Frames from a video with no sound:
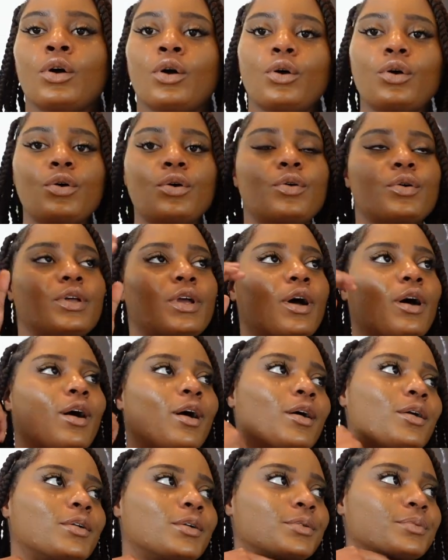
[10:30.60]
Oh,
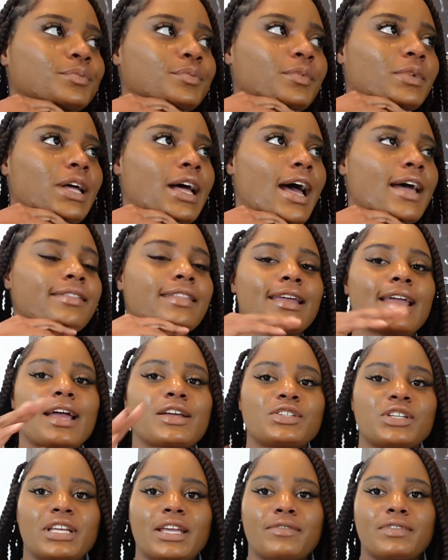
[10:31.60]
y'all. I think I
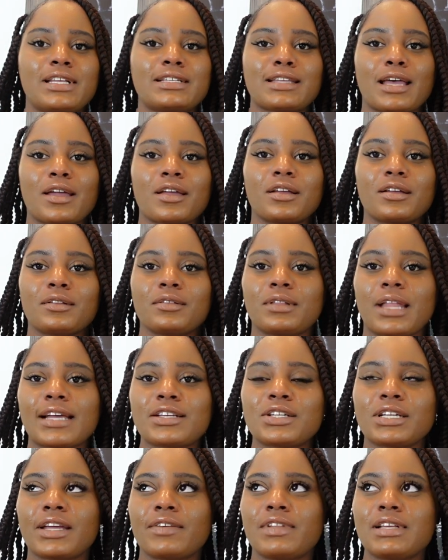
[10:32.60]
should give these
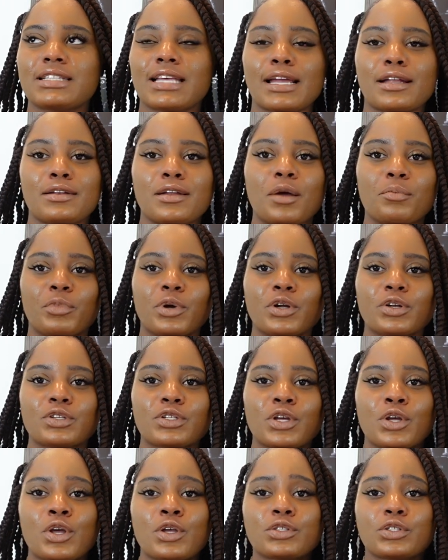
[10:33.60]
numbers.
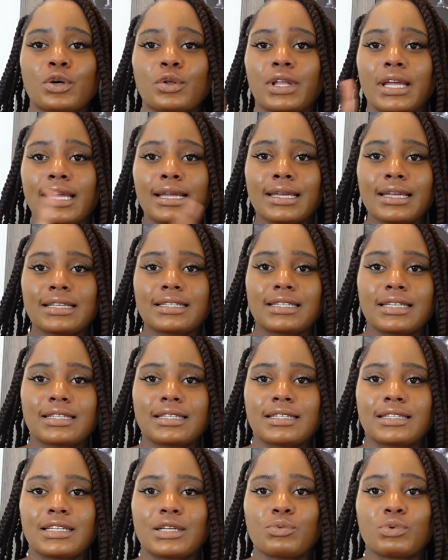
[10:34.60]
So the
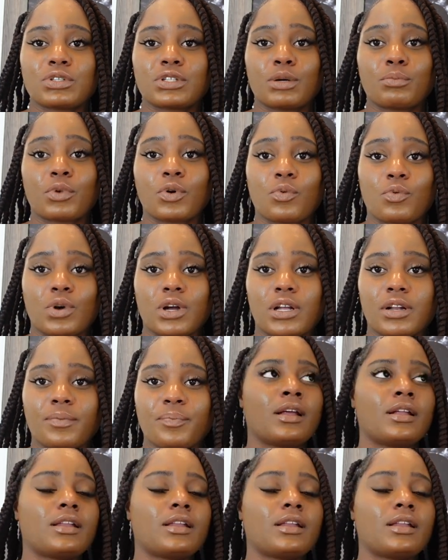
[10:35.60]
inconsistency was number one.